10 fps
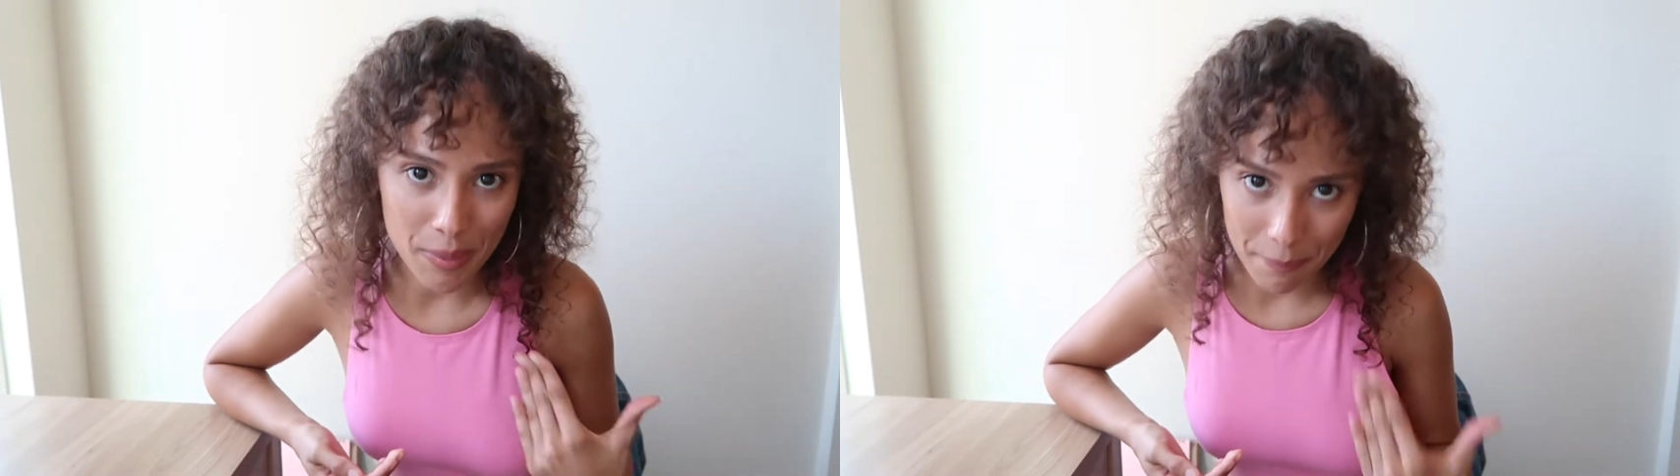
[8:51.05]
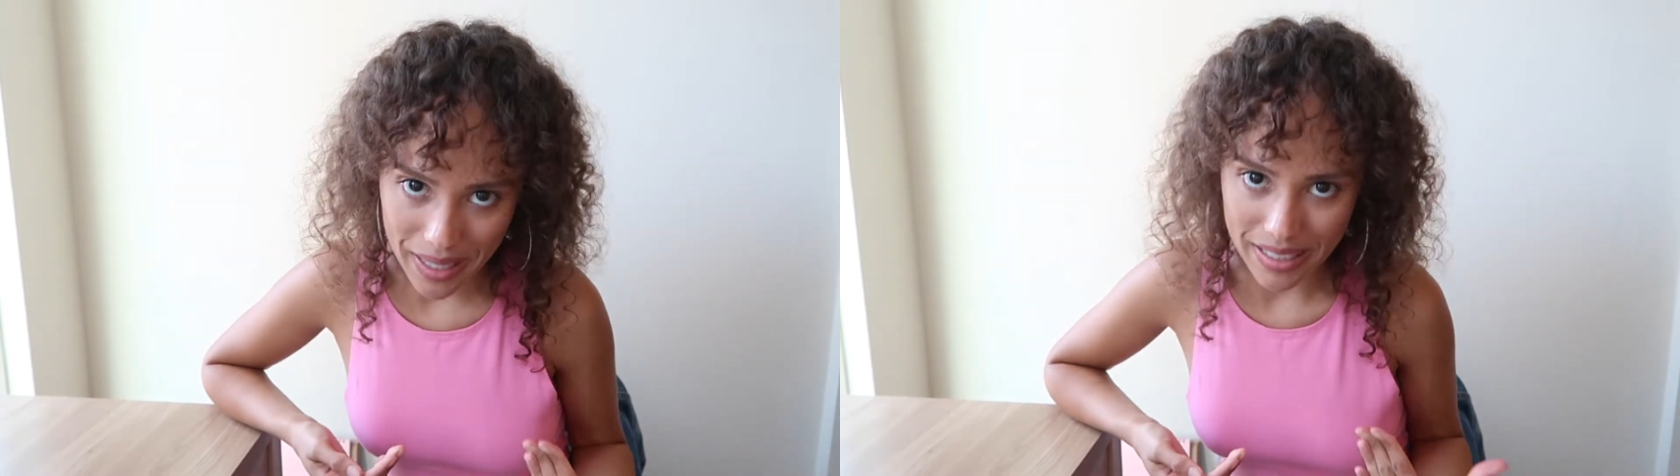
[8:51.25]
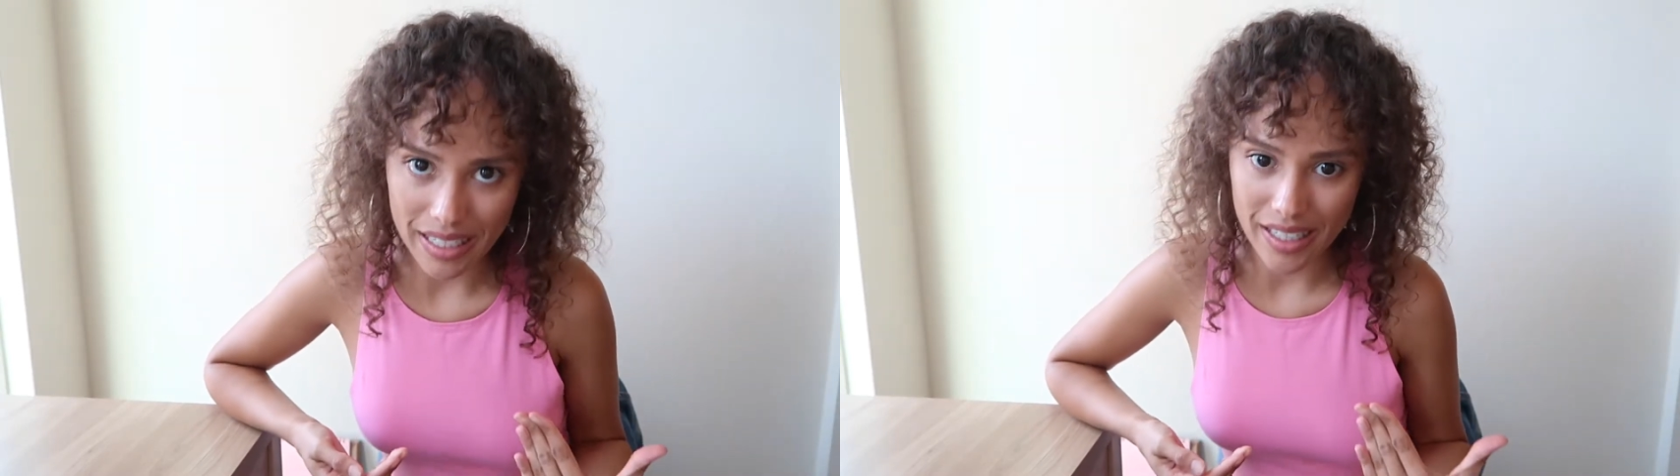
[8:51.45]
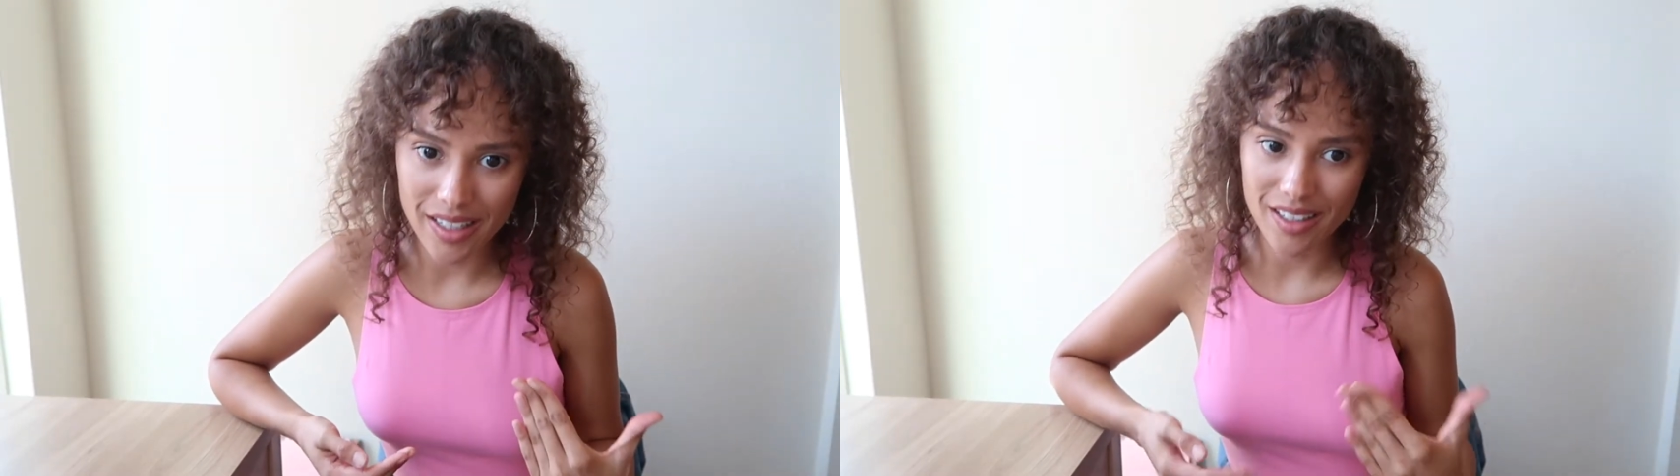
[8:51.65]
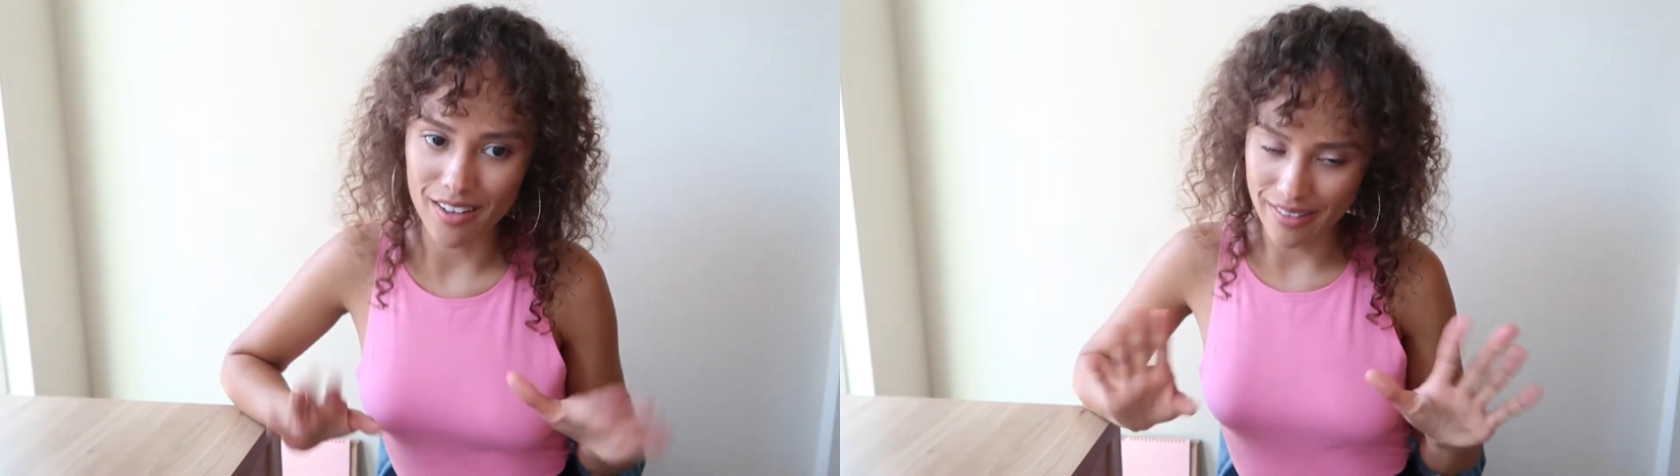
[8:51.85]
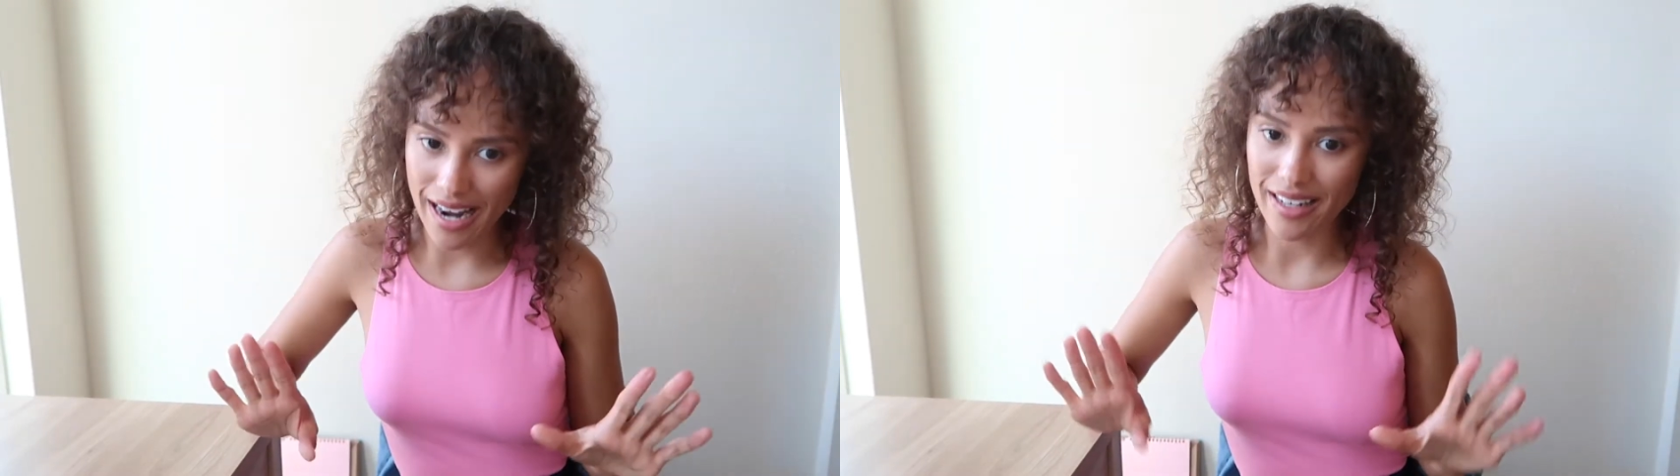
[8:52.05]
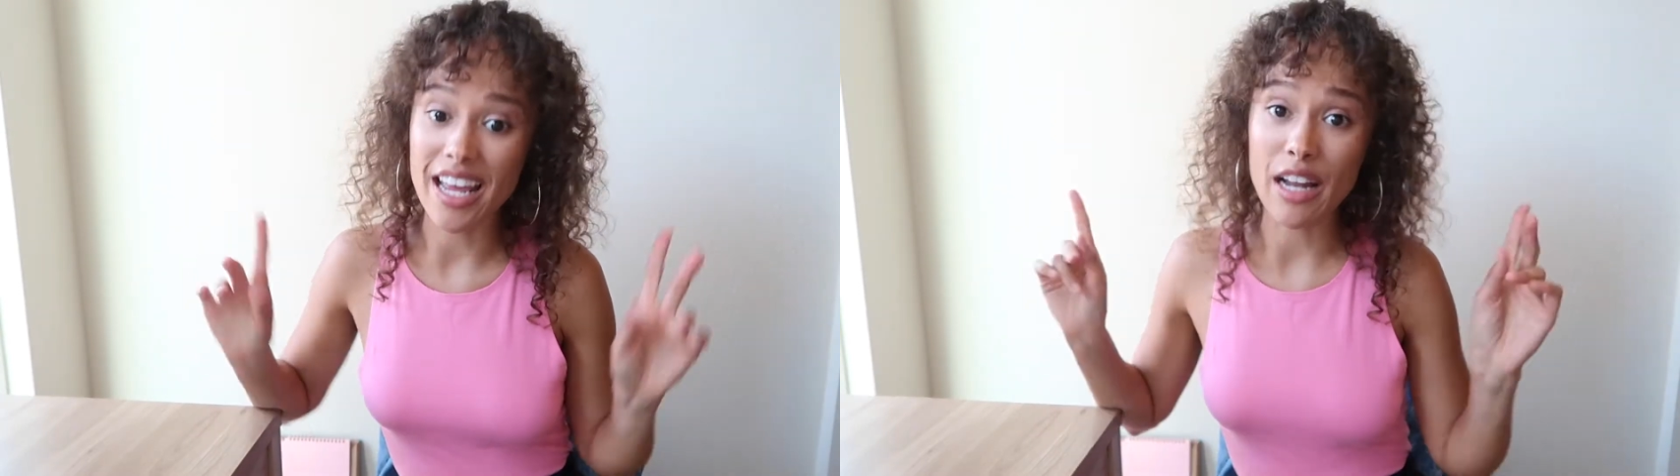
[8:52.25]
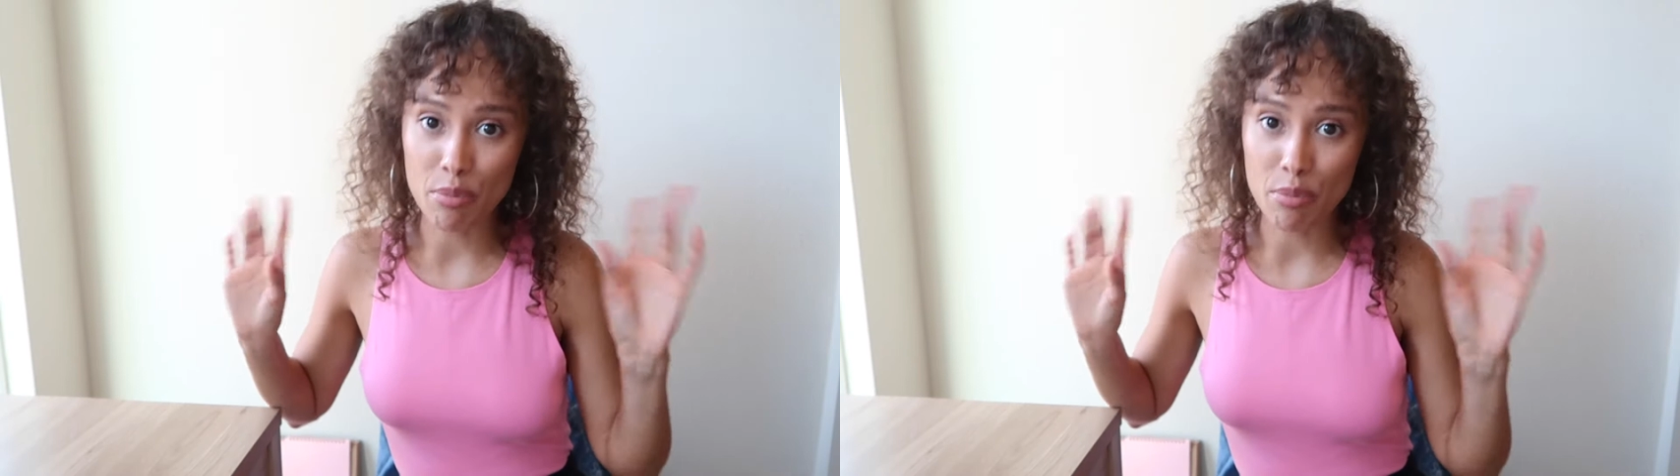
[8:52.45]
the money, all right?